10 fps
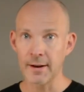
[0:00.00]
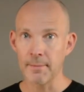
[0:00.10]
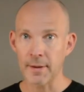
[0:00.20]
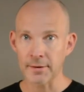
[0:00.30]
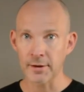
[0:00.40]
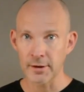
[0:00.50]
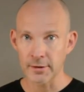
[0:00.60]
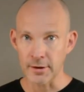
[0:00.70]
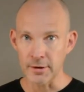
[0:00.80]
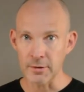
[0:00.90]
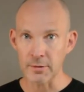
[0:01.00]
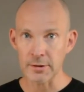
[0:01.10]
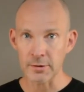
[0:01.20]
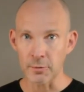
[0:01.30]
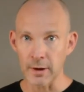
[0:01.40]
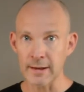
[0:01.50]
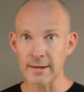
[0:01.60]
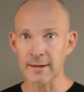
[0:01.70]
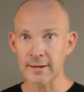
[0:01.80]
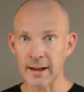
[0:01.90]
but the newest
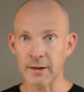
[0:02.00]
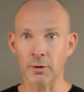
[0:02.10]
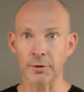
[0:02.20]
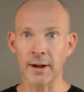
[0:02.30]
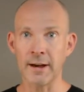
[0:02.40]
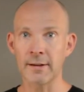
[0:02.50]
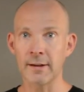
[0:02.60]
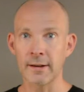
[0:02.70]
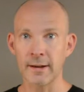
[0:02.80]
release schedule date